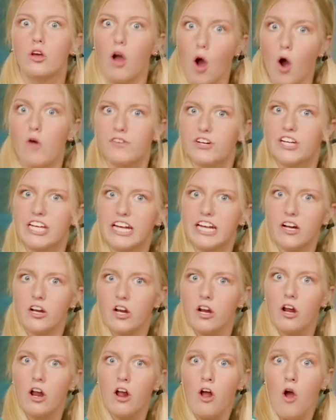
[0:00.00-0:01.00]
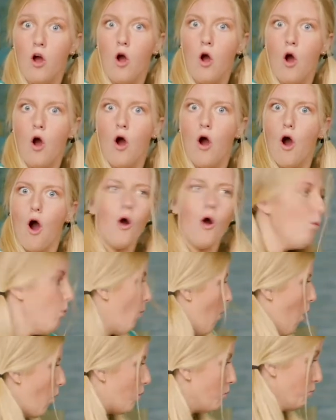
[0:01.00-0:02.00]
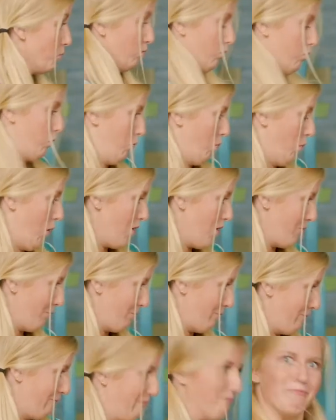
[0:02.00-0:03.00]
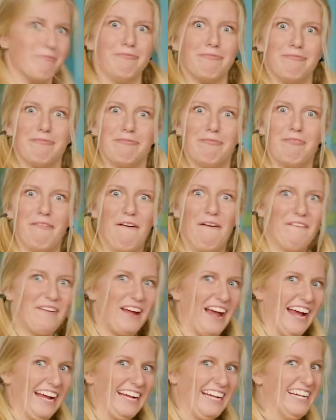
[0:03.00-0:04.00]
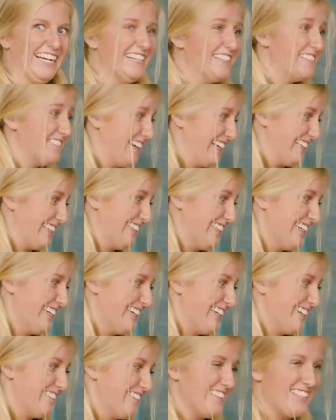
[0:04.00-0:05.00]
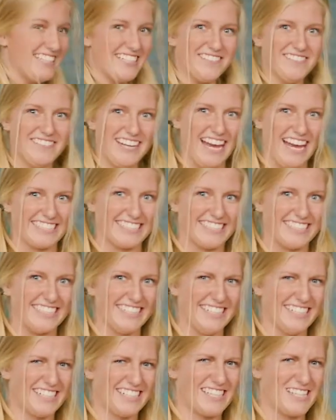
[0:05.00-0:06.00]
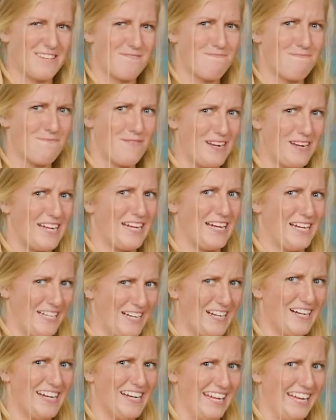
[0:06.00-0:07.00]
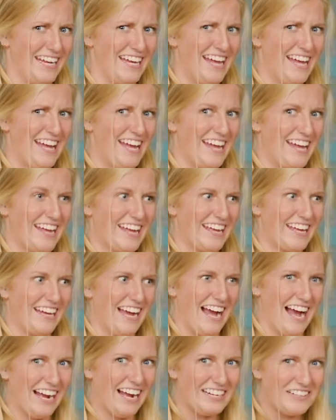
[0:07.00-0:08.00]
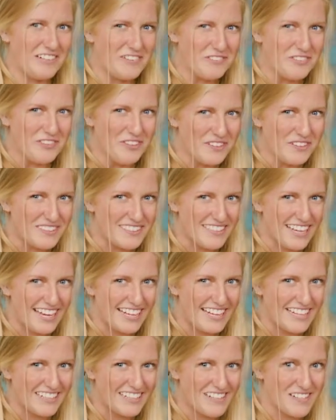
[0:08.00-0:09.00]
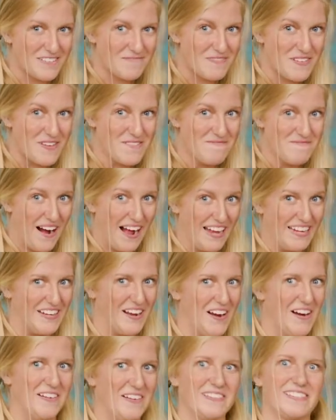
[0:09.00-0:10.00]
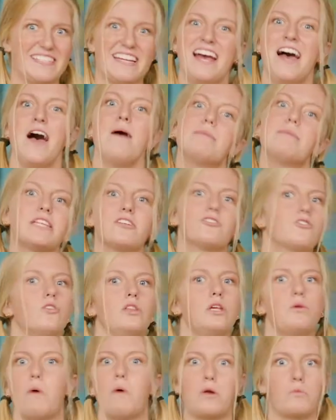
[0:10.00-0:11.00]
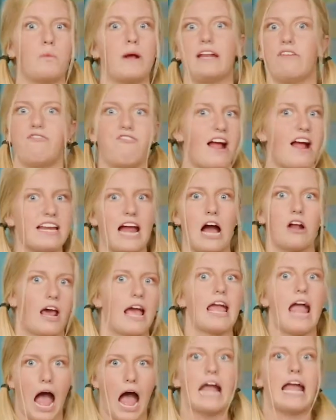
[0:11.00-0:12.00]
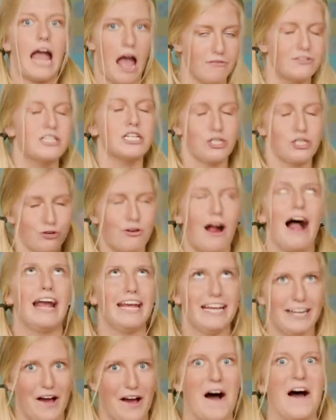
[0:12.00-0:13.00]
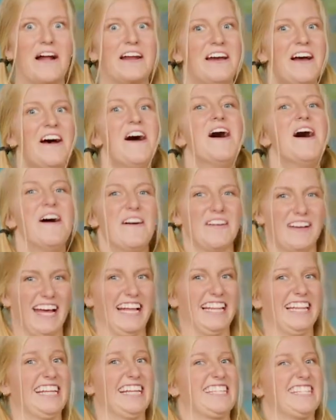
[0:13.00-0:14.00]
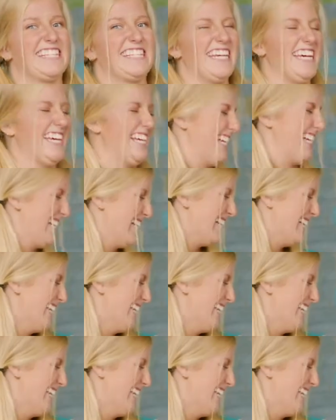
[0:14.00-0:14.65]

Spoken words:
Over here? Oh, whoa. Okay, well, this one actually looks pretty good. It kind of looks like it could be my coat, but there's only one way to find out. I have to try it on. Okay, let's see.